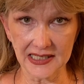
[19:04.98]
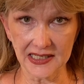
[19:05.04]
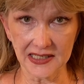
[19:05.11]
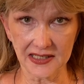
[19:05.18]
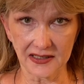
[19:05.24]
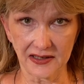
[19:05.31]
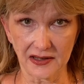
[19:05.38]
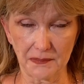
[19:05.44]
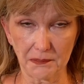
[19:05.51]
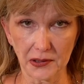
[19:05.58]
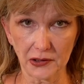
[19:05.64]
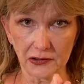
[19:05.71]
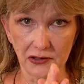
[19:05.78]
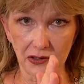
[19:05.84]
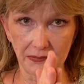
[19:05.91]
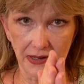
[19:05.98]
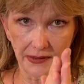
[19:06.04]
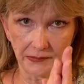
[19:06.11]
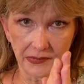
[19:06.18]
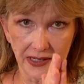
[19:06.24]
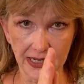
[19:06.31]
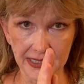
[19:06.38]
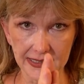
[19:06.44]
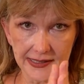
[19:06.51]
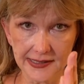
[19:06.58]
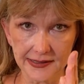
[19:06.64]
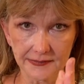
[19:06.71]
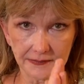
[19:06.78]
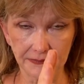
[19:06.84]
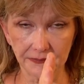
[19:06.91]
into the pleural
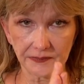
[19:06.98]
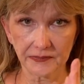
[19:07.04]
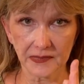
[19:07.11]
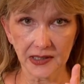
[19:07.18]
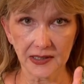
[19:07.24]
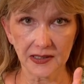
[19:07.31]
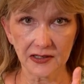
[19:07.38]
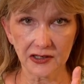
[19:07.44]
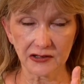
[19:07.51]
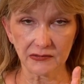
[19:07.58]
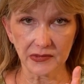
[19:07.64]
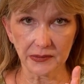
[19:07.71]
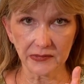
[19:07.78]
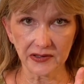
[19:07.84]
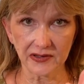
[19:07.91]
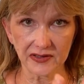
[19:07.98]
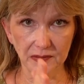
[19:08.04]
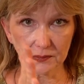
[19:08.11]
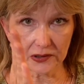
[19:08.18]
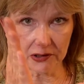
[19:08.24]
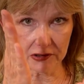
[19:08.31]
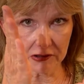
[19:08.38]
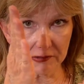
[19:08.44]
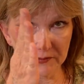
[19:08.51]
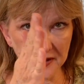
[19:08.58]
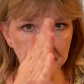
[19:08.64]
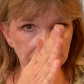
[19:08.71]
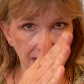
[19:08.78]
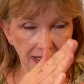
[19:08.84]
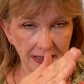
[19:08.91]
membranes. If you remember, there's a pleural
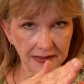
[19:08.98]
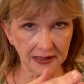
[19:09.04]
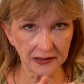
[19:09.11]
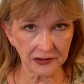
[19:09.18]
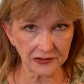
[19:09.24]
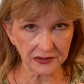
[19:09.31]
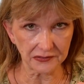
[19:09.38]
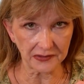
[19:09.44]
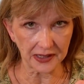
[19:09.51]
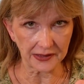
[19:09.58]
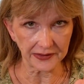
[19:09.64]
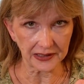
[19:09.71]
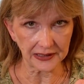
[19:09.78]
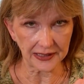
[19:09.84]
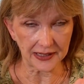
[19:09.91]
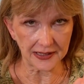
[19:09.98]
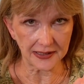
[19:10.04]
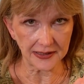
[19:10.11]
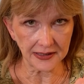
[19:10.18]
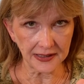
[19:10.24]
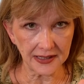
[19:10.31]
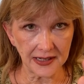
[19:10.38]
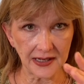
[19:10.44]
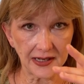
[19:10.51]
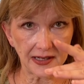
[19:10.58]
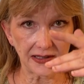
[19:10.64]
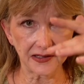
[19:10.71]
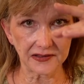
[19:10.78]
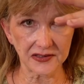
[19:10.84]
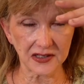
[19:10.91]
membrane that goes around the lung,
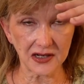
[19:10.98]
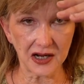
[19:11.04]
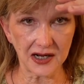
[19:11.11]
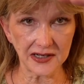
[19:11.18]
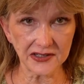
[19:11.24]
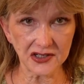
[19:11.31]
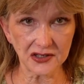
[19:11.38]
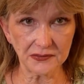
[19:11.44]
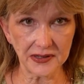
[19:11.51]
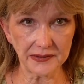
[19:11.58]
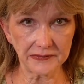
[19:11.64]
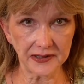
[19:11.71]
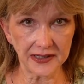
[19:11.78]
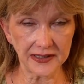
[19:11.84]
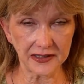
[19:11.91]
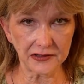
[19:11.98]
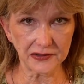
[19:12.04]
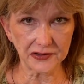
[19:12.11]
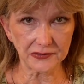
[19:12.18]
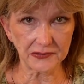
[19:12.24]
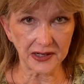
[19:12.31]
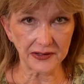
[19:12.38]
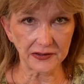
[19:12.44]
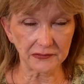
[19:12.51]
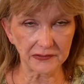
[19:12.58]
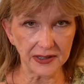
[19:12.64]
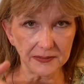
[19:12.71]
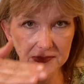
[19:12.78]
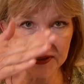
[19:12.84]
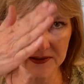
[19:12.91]
and there's a costal membrane that goes around the
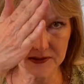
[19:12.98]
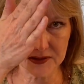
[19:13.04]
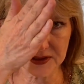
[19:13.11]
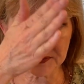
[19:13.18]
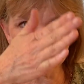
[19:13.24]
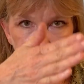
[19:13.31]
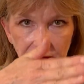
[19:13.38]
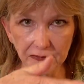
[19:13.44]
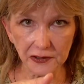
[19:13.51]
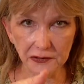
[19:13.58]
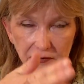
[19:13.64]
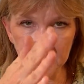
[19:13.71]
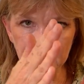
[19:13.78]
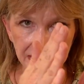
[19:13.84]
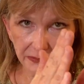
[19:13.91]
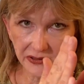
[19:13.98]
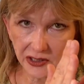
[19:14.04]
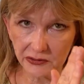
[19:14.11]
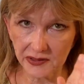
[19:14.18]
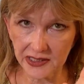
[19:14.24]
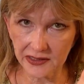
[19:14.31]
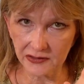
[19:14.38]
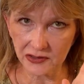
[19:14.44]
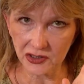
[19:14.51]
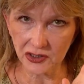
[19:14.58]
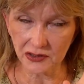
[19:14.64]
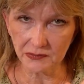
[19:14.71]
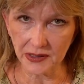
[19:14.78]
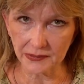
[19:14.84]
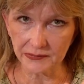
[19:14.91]
ribs, and there's some fluid in between those
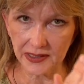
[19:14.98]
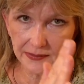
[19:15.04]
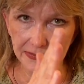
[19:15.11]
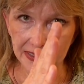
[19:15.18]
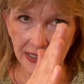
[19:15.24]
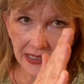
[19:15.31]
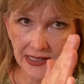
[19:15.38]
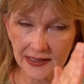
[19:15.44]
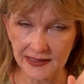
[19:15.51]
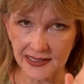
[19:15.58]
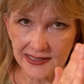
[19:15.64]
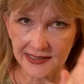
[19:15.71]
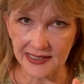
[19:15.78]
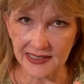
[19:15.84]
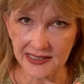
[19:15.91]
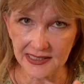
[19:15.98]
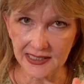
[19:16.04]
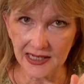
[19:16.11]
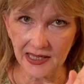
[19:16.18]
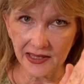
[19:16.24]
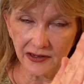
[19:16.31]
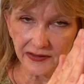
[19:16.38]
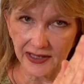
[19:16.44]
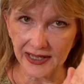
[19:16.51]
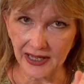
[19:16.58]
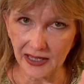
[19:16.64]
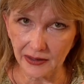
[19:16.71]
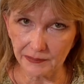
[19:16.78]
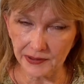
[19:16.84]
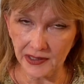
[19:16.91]
two membranes. They stick together and they
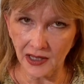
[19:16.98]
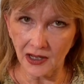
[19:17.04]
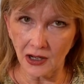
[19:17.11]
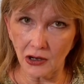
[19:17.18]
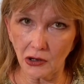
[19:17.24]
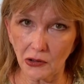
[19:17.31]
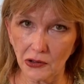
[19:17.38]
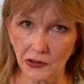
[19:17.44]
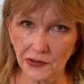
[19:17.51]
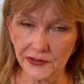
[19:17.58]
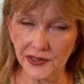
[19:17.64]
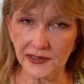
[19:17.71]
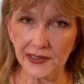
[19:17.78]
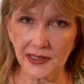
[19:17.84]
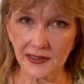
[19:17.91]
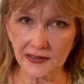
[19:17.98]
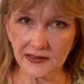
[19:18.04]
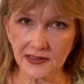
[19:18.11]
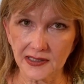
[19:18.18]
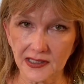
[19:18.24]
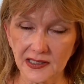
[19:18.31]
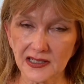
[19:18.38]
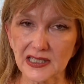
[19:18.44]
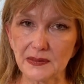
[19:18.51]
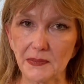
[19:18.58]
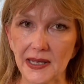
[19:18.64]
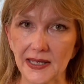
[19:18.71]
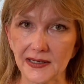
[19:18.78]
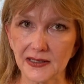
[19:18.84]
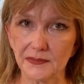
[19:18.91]
help hold the lungs in an
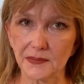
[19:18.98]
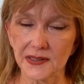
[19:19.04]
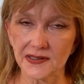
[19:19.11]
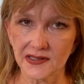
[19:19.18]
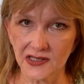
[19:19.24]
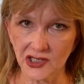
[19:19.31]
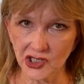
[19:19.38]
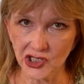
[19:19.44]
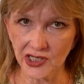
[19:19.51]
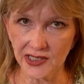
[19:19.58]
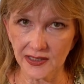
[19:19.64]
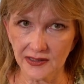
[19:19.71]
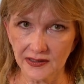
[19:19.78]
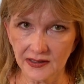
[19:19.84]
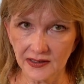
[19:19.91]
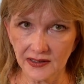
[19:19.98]
expanded position.